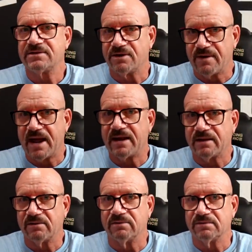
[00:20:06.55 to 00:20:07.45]

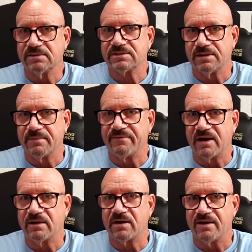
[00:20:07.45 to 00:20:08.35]
tyrannical some of
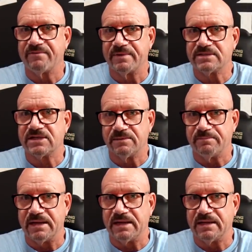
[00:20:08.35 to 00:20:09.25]
our governments can
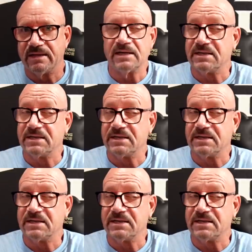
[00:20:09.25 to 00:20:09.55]
be.